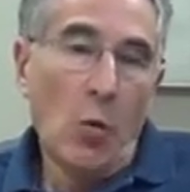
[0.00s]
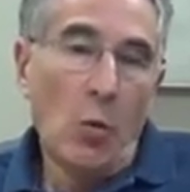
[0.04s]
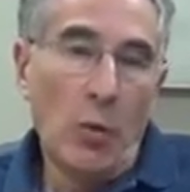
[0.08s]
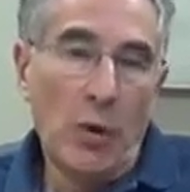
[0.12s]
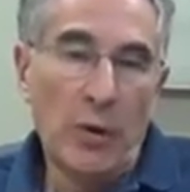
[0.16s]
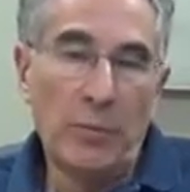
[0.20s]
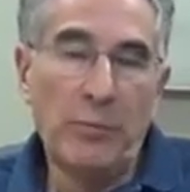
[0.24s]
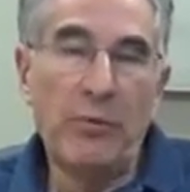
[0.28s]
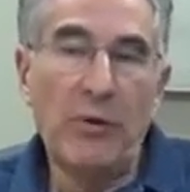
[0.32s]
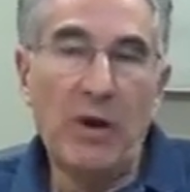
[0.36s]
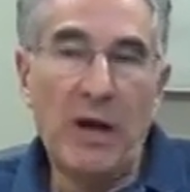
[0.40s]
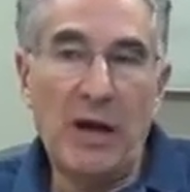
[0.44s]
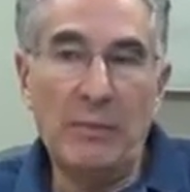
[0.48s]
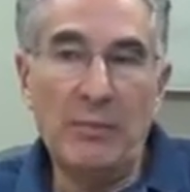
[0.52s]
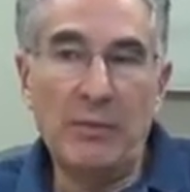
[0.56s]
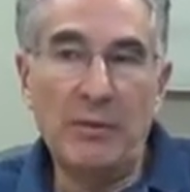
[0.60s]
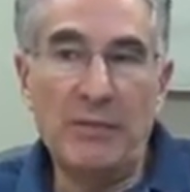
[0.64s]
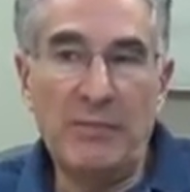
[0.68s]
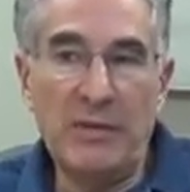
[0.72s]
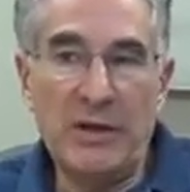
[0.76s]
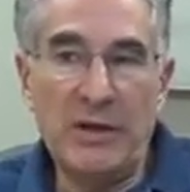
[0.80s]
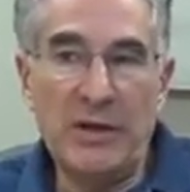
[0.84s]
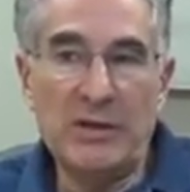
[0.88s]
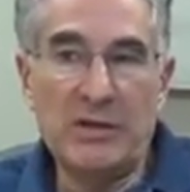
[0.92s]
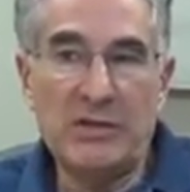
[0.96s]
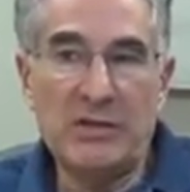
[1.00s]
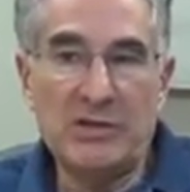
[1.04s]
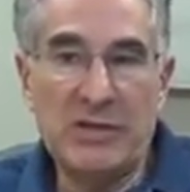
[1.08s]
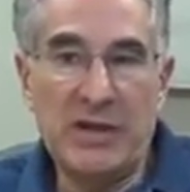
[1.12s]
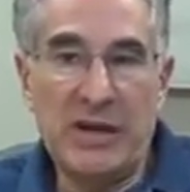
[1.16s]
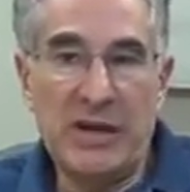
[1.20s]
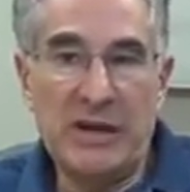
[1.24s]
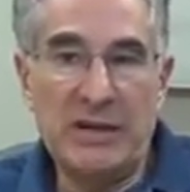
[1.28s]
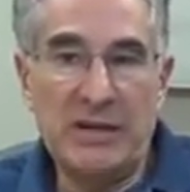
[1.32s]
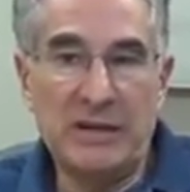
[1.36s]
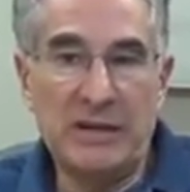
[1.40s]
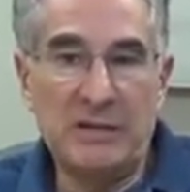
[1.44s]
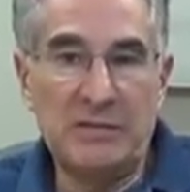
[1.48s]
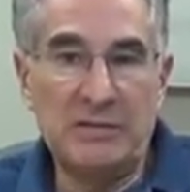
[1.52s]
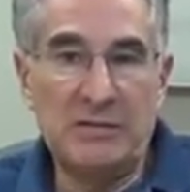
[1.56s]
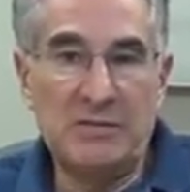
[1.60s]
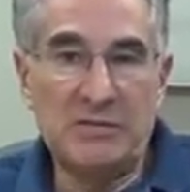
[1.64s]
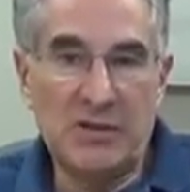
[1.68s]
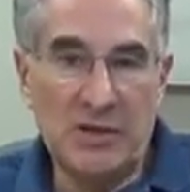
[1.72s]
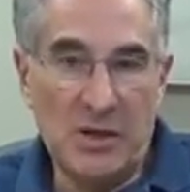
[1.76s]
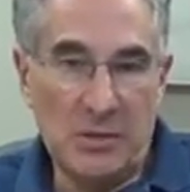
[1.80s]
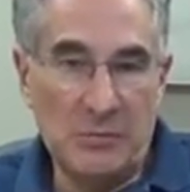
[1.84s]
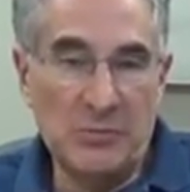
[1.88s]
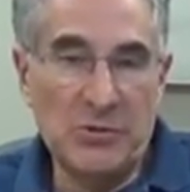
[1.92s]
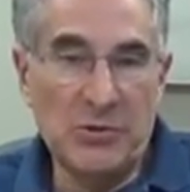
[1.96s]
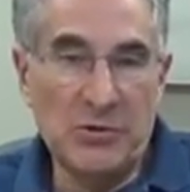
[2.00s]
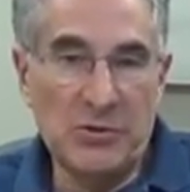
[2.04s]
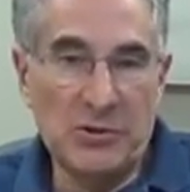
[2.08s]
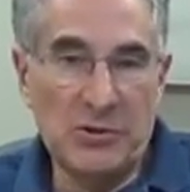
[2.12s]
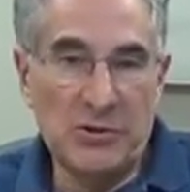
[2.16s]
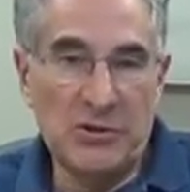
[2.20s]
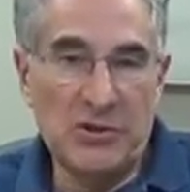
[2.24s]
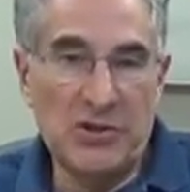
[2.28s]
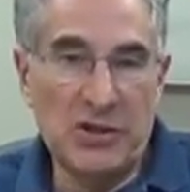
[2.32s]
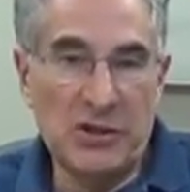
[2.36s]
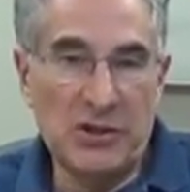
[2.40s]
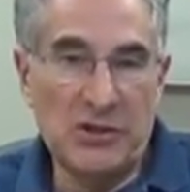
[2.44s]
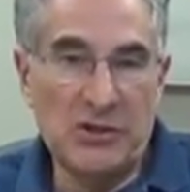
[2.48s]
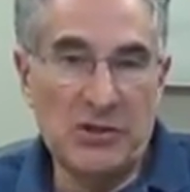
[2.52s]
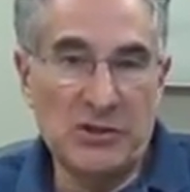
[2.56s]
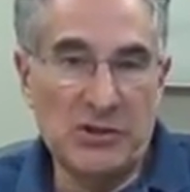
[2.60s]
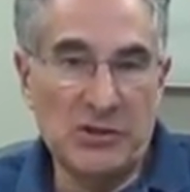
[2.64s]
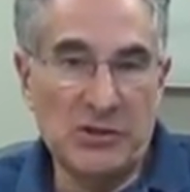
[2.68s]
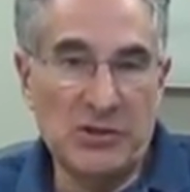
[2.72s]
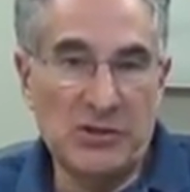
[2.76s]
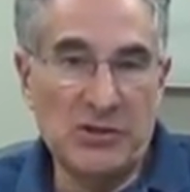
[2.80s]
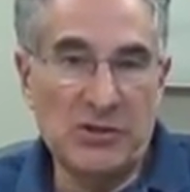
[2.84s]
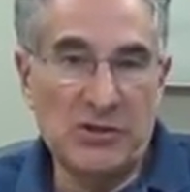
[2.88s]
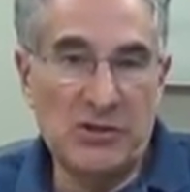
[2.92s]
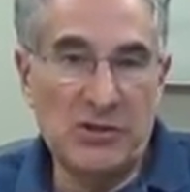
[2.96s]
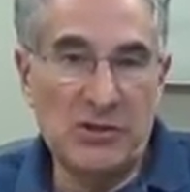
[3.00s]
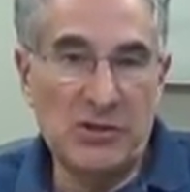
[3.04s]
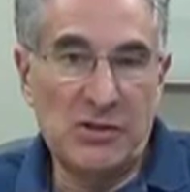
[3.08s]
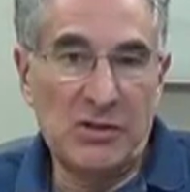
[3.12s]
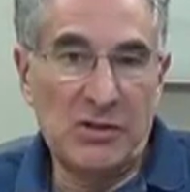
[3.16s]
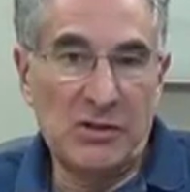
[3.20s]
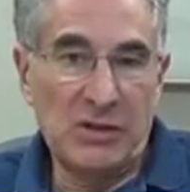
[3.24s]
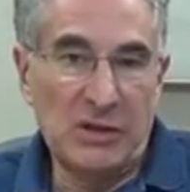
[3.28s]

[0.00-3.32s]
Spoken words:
One problem is that in some jurisdictions,